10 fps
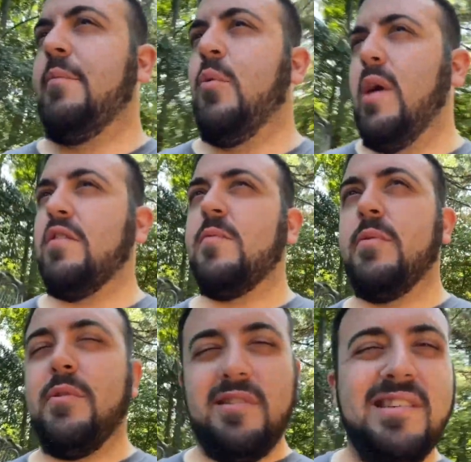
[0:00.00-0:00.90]
weather's been
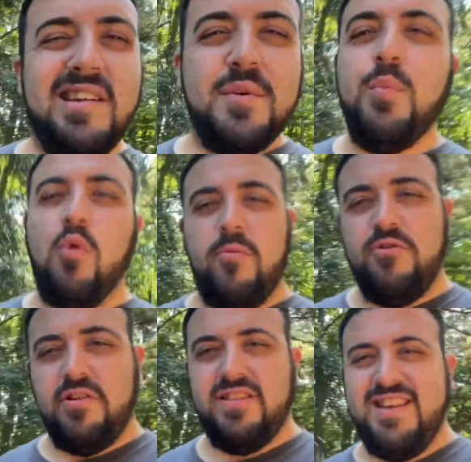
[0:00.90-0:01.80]
really nice and warm
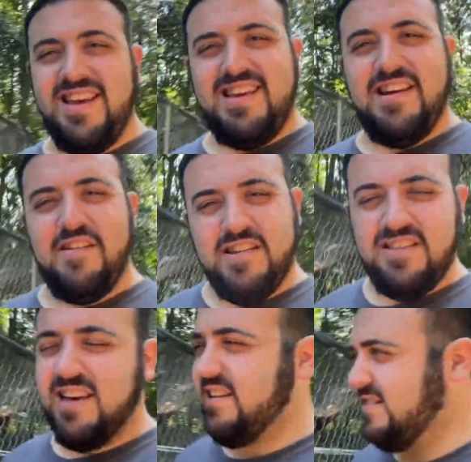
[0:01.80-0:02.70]
during the day here in
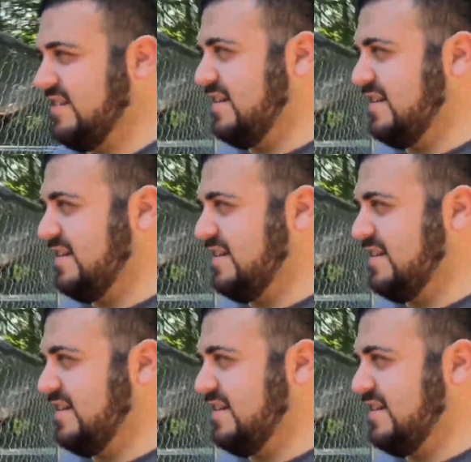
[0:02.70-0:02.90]
Atlanta,